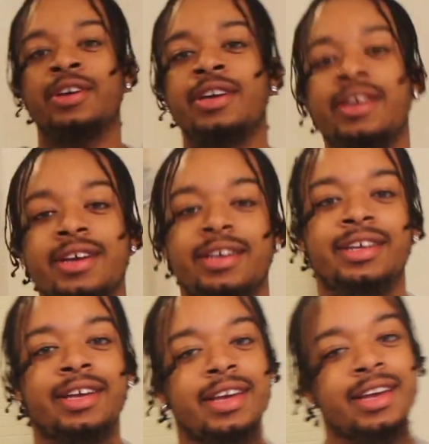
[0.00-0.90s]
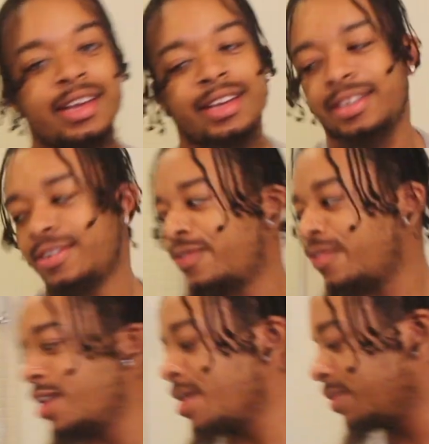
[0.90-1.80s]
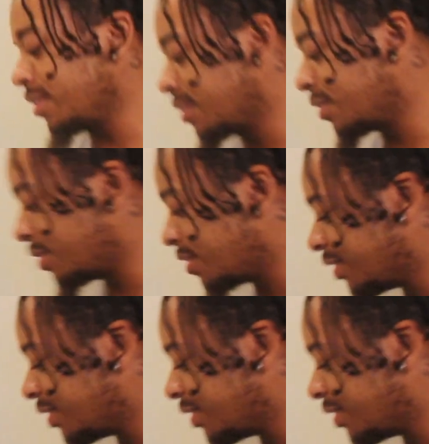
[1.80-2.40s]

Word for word: here. You fam? Look, Little